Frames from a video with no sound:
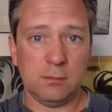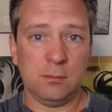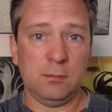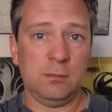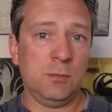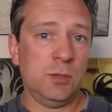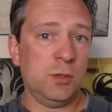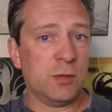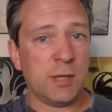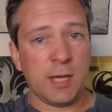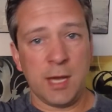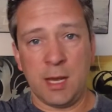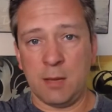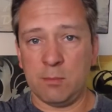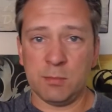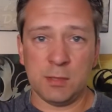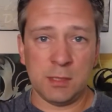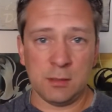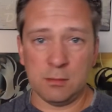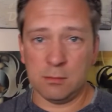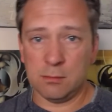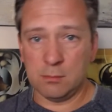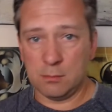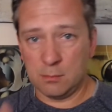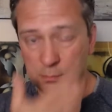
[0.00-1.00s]
you can't
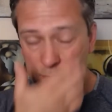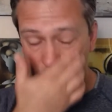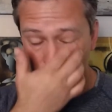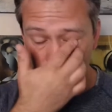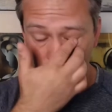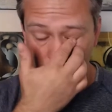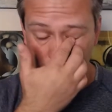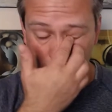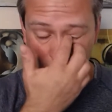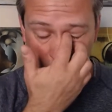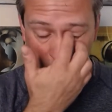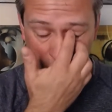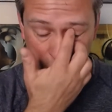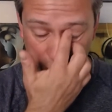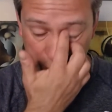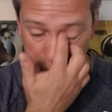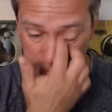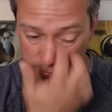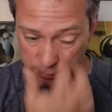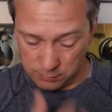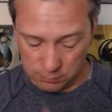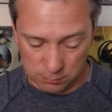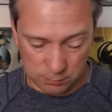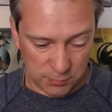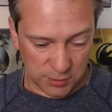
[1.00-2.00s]
be closer
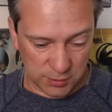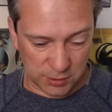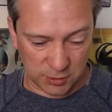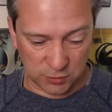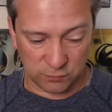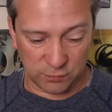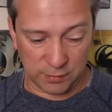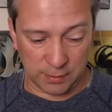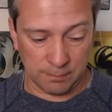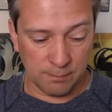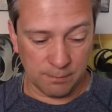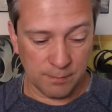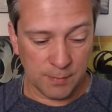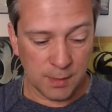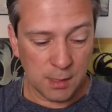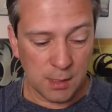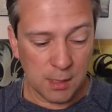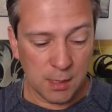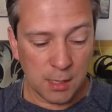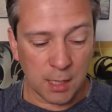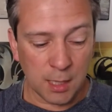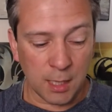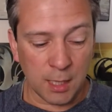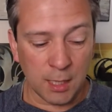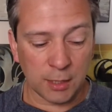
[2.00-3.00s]
than six feet.
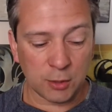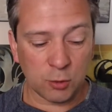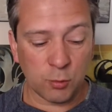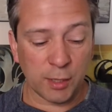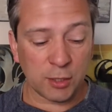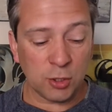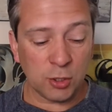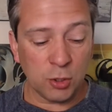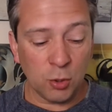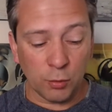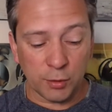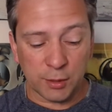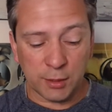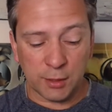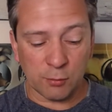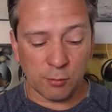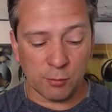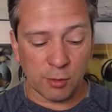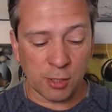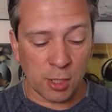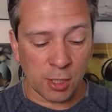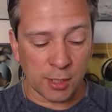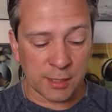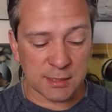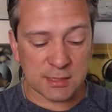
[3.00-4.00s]
Uh, quick note here
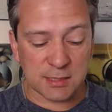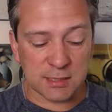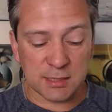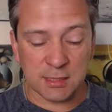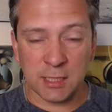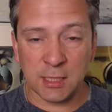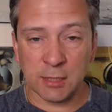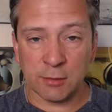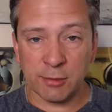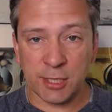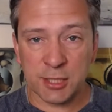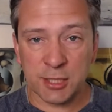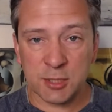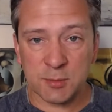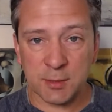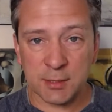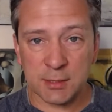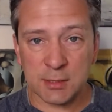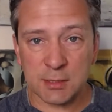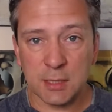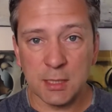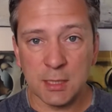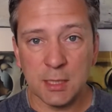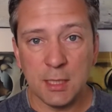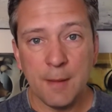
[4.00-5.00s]
regarding seating
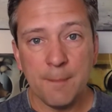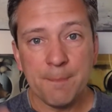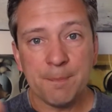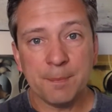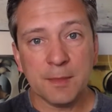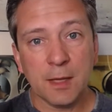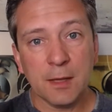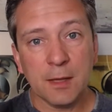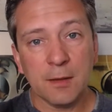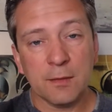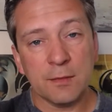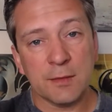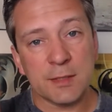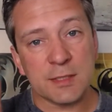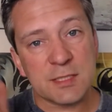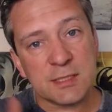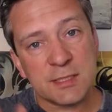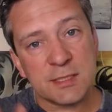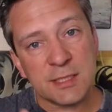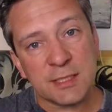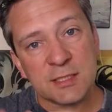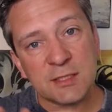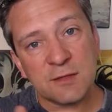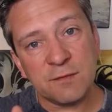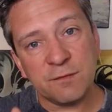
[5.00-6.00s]
arrangements. The
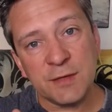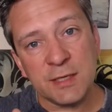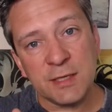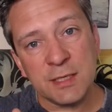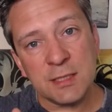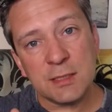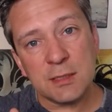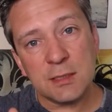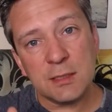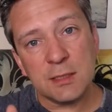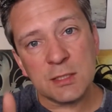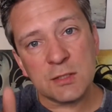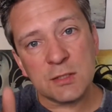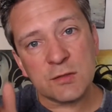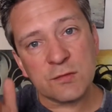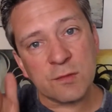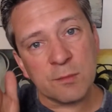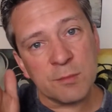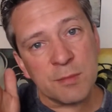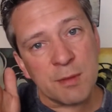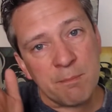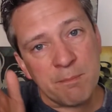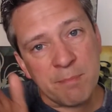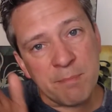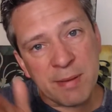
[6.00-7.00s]
six feet is from
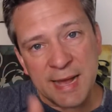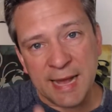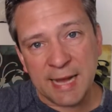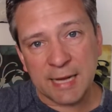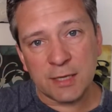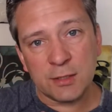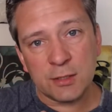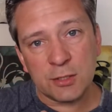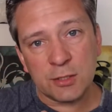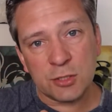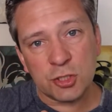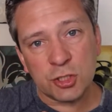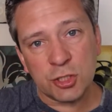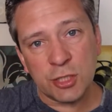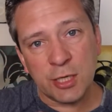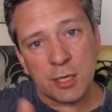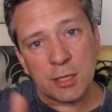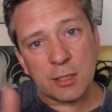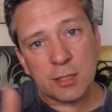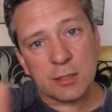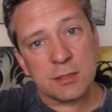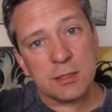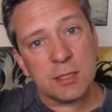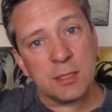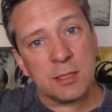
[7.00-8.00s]
the back of the chair
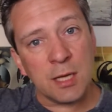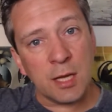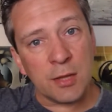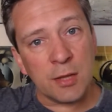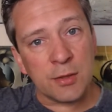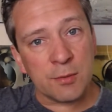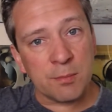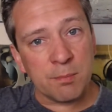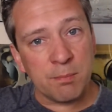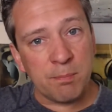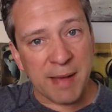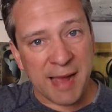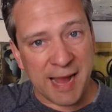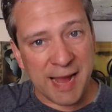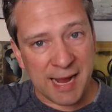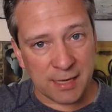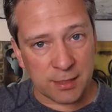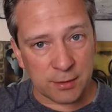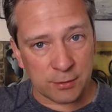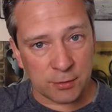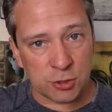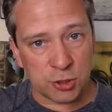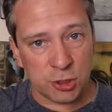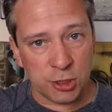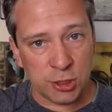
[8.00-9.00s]
to the other back of
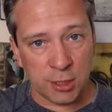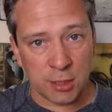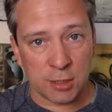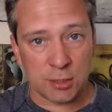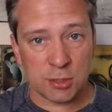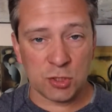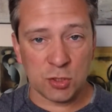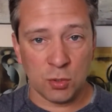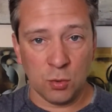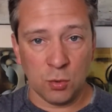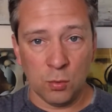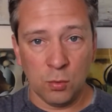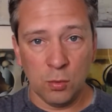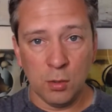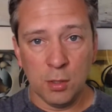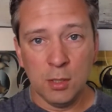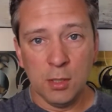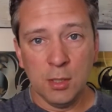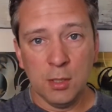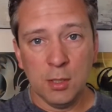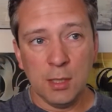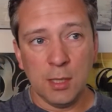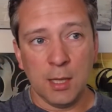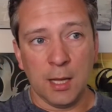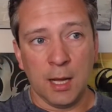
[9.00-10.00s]
the chair. So
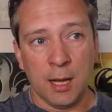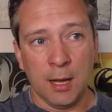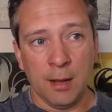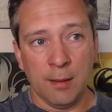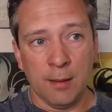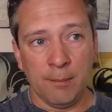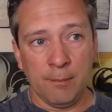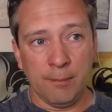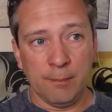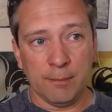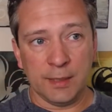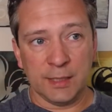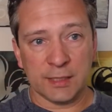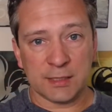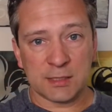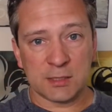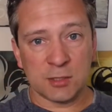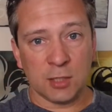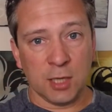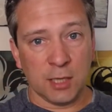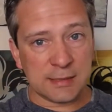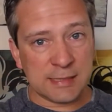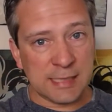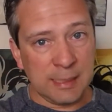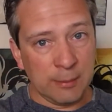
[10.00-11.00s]
um, it's
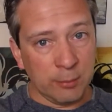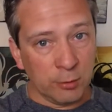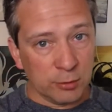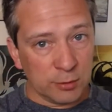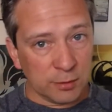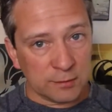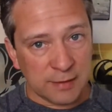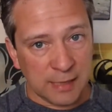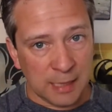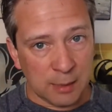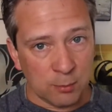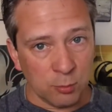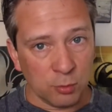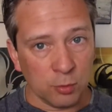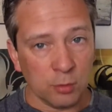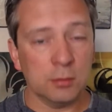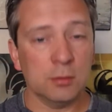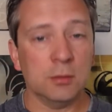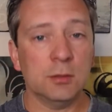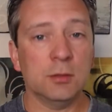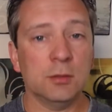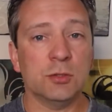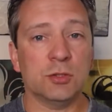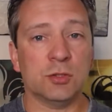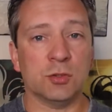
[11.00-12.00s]
not table to table.
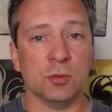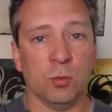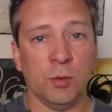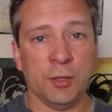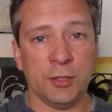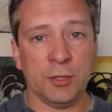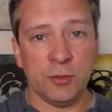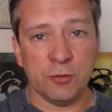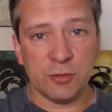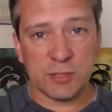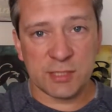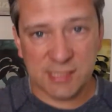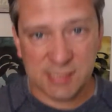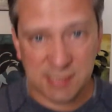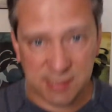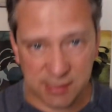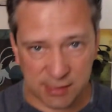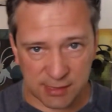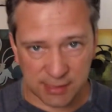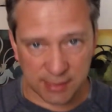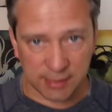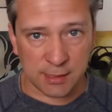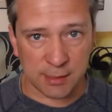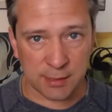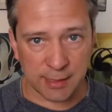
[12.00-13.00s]
So when you
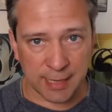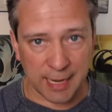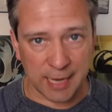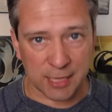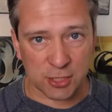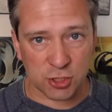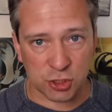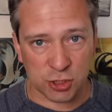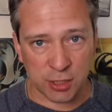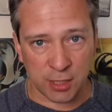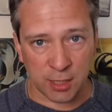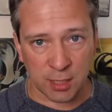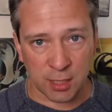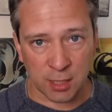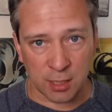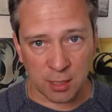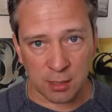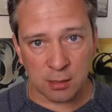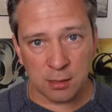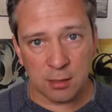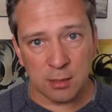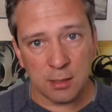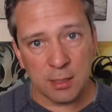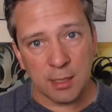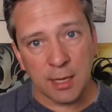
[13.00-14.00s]
sit in that chair
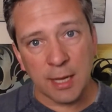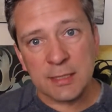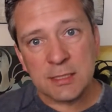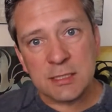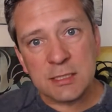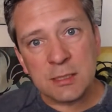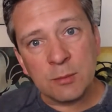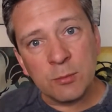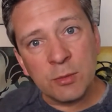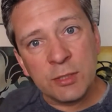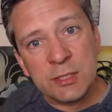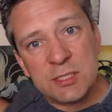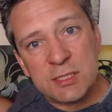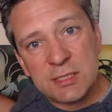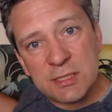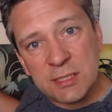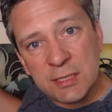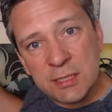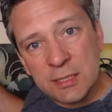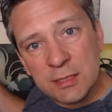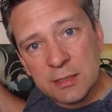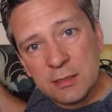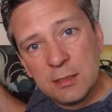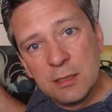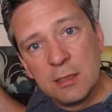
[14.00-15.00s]
and someone's
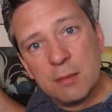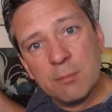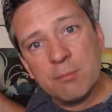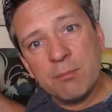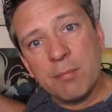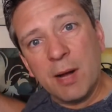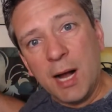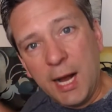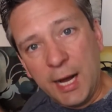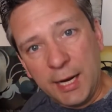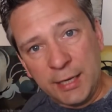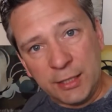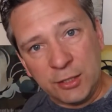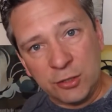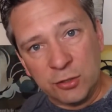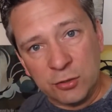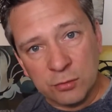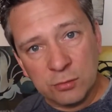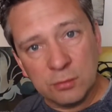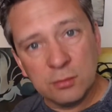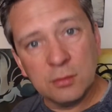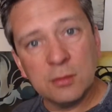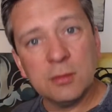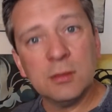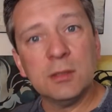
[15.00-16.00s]
sitting behind you,